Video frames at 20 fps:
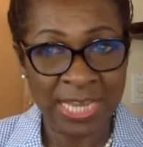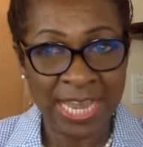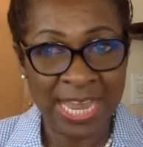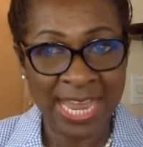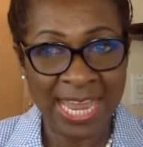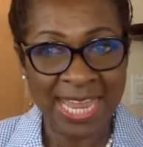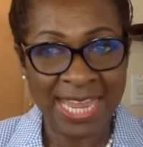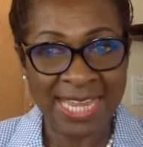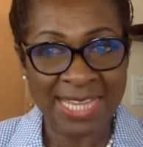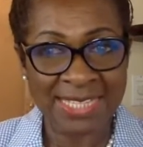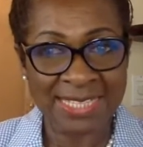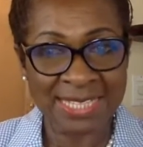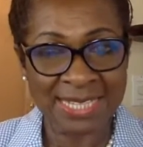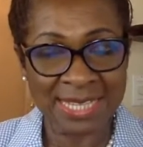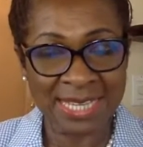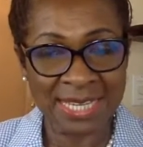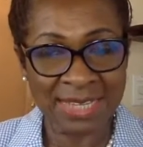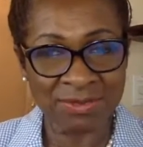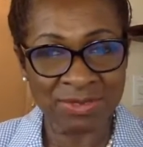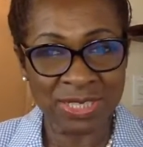And
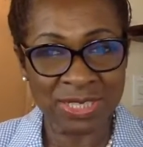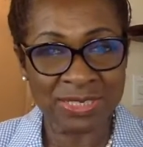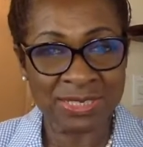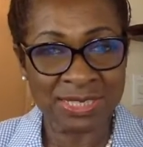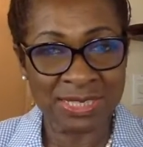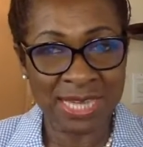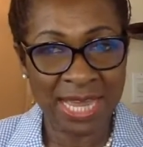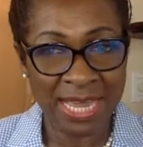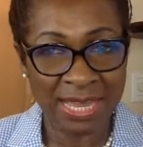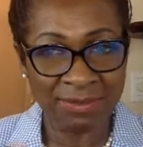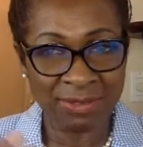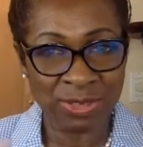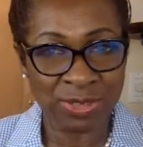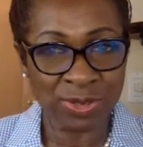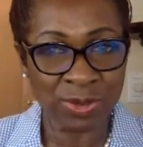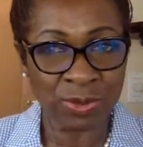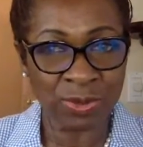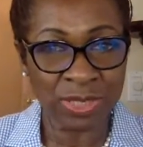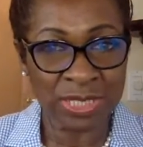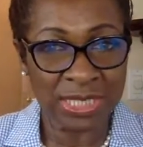I have a
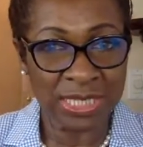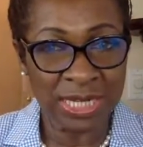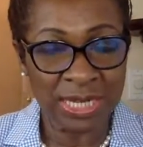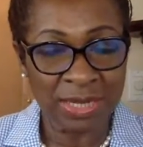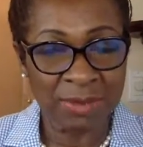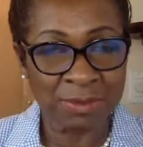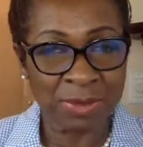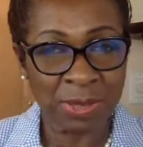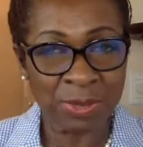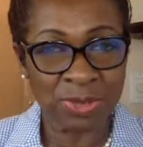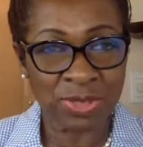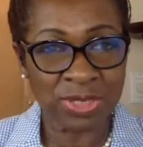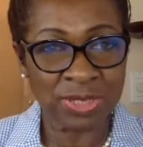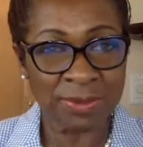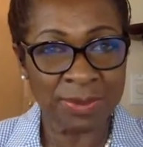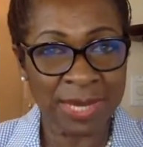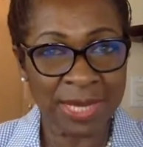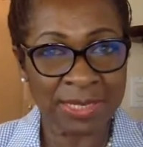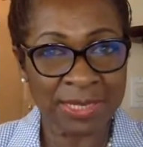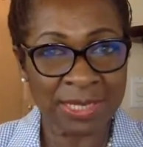story posted
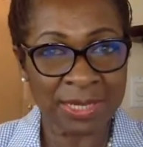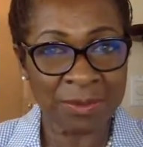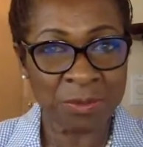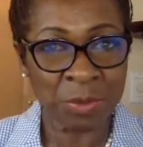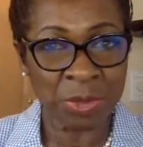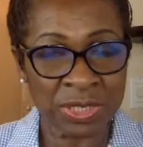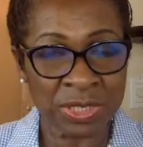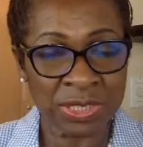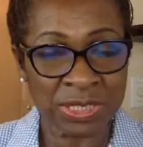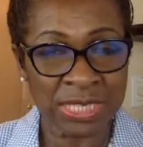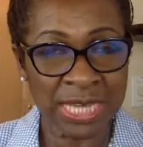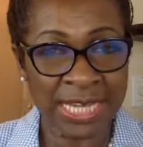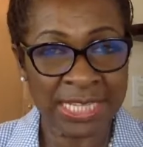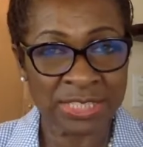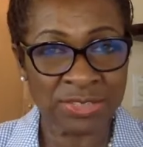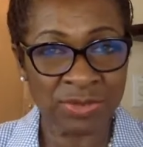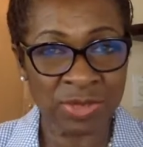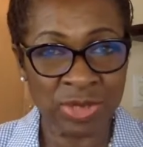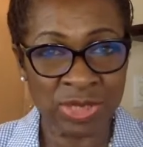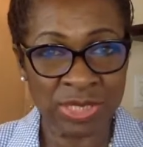about him. the
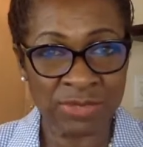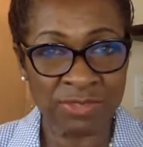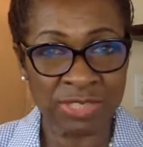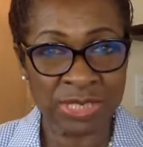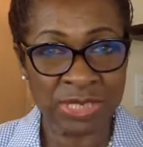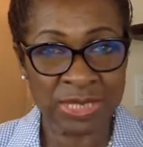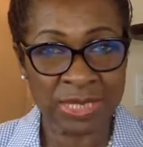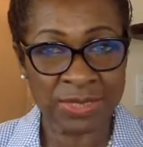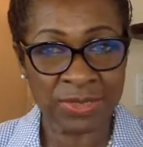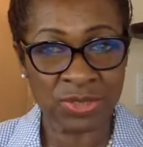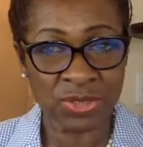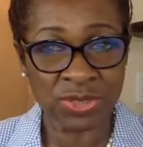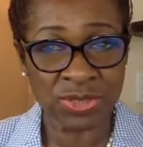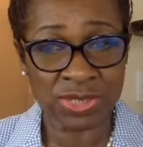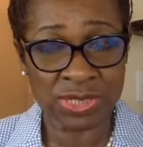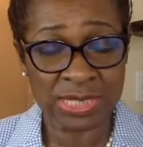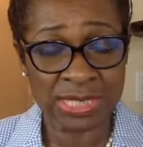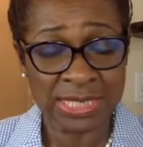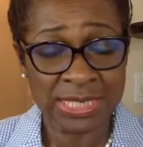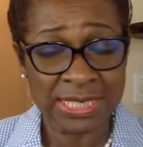Nashville TV
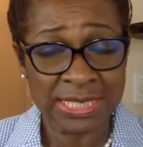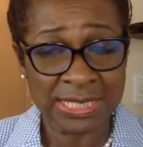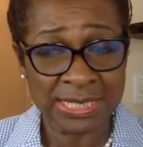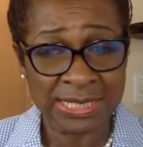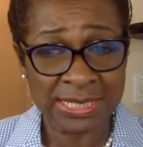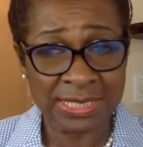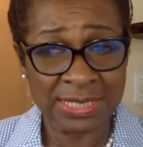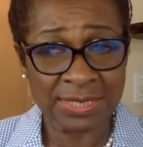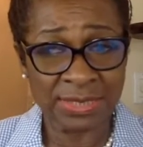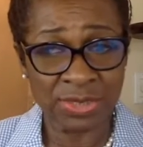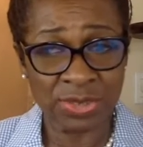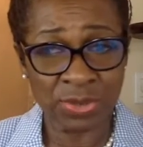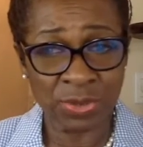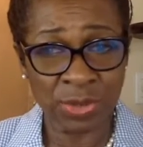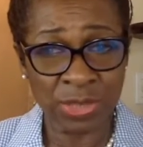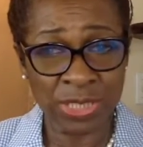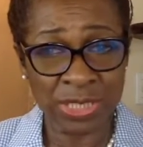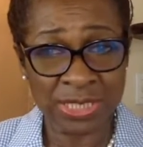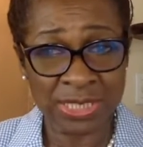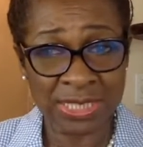stations did a
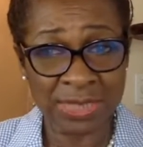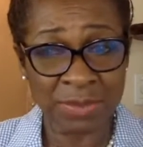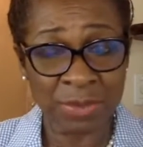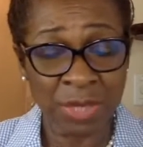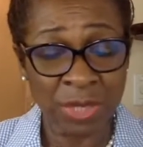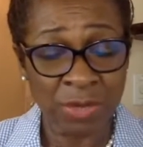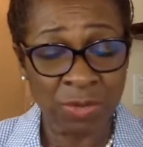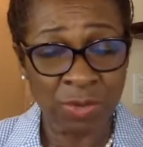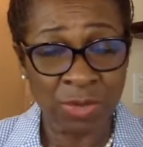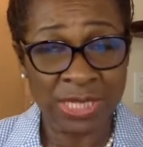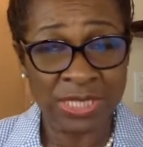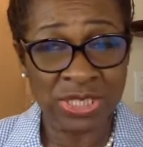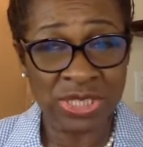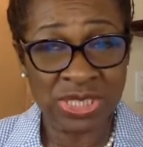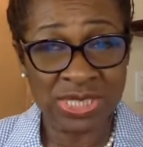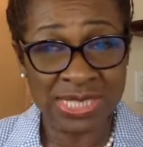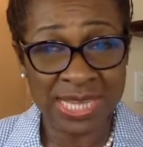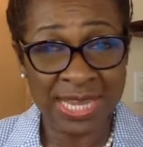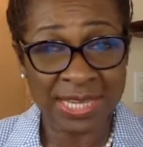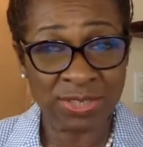story on him. Reggie
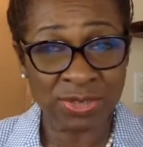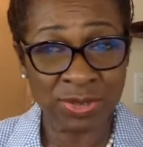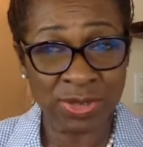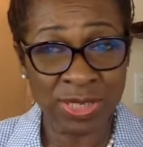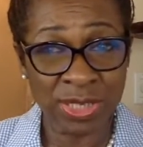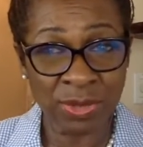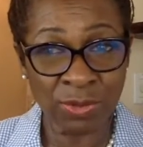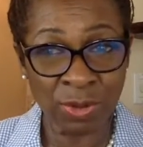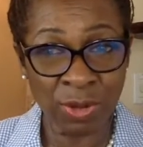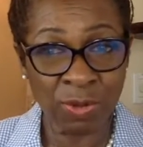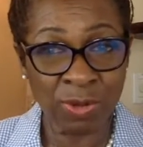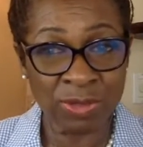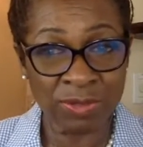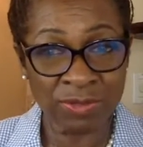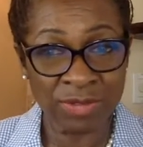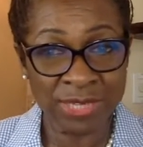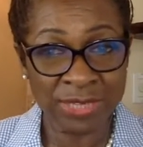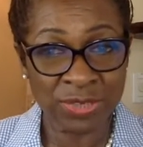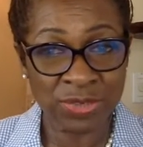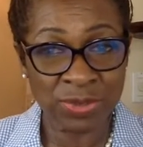is actually growing
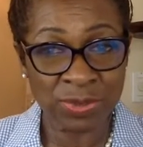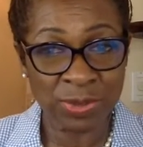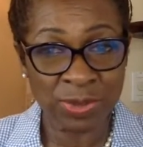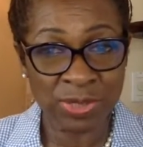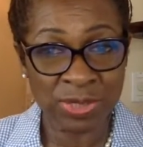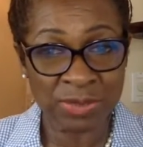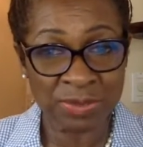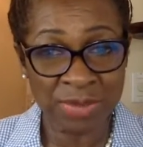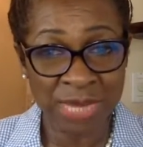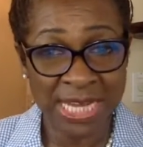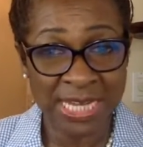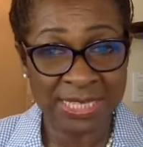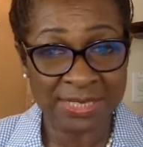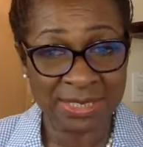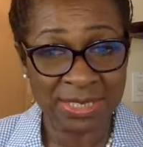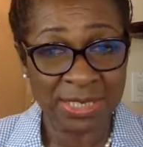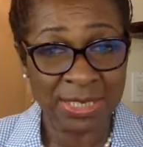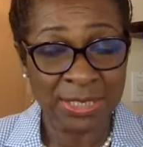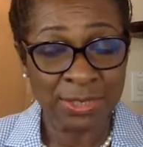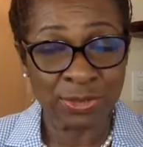vegetables in pots.
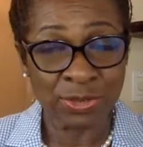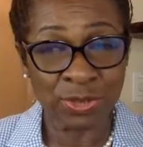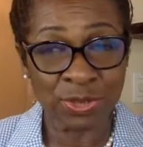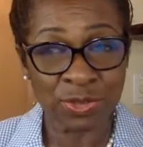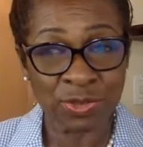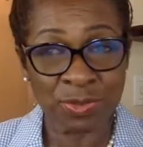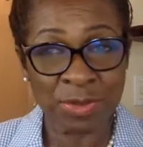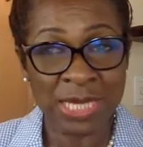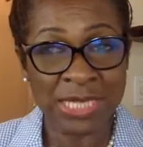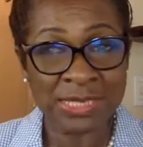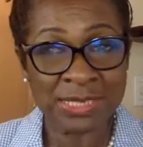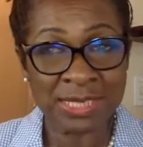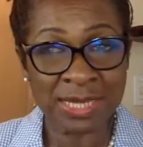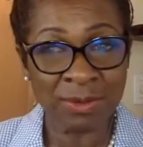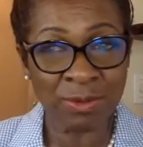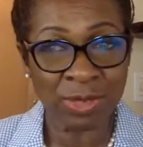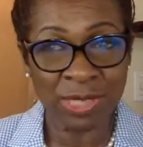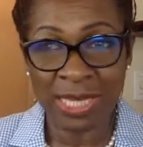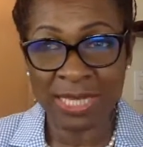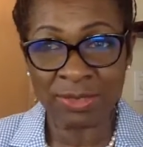So you may say,
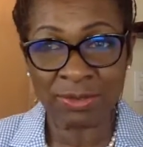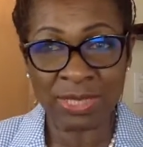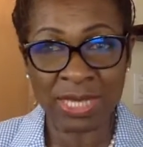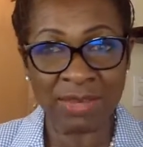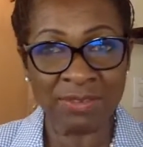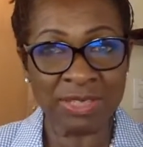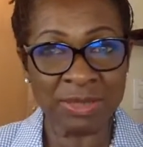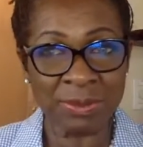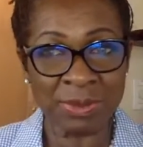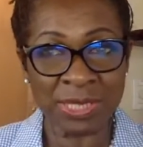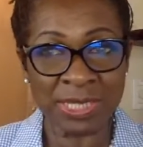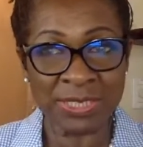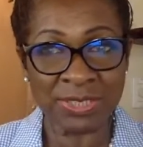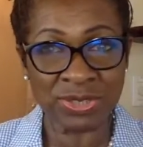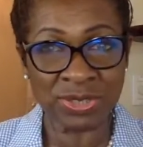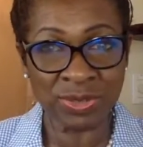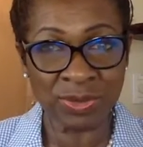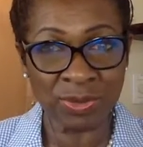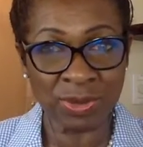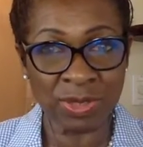well, I don't have any place
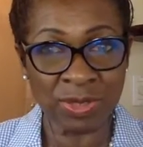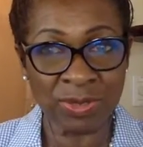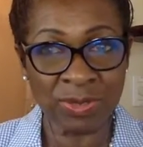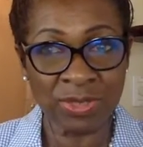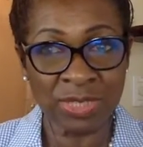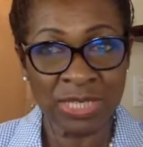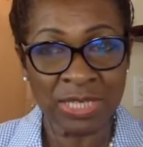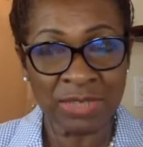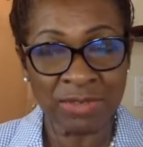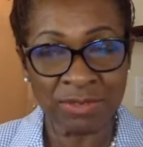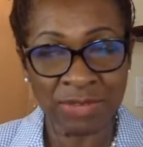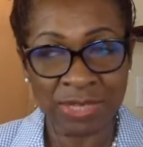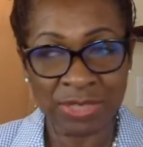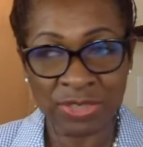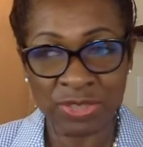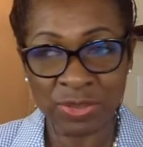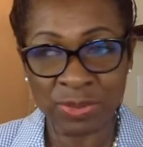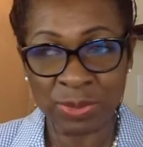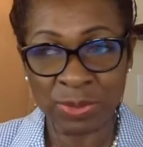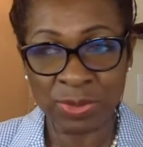to grow
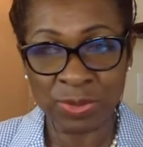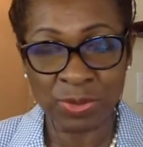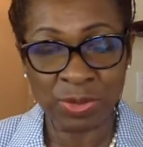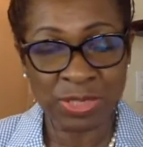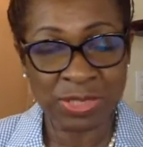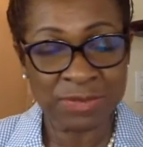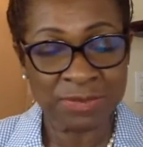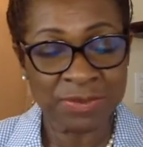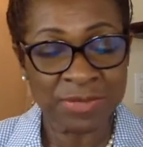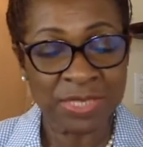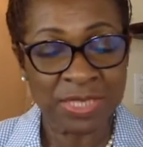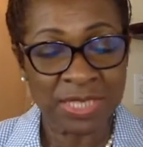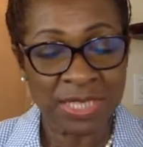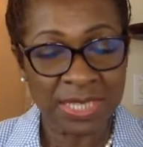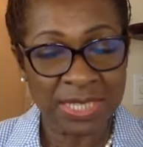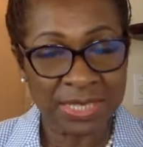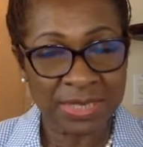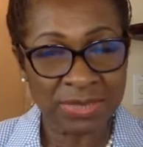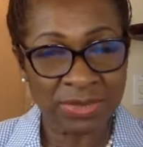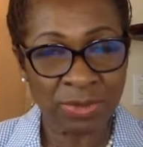vegetables. Well,
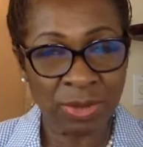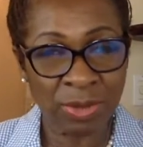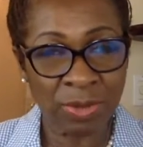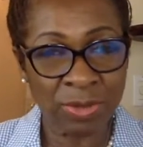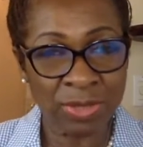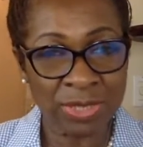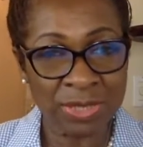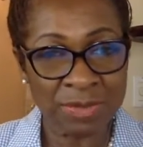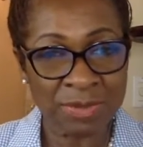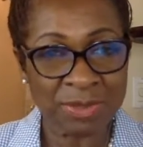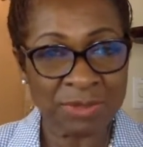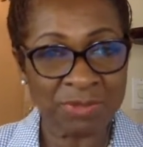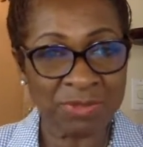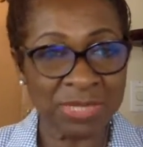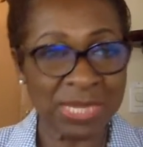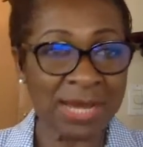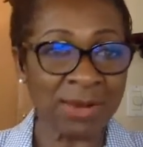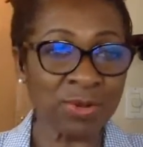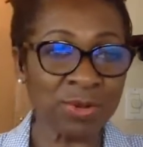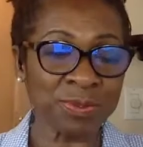he's growing them in
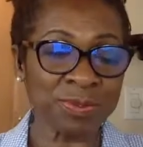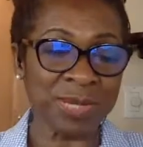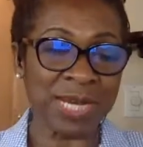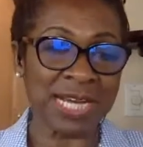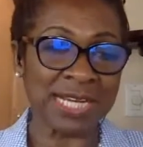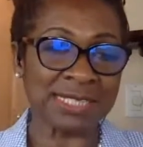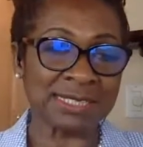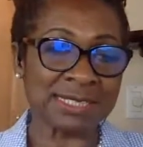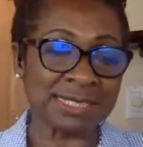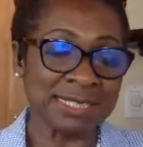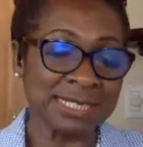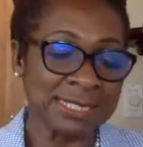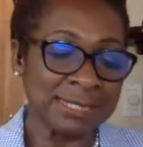flower pots.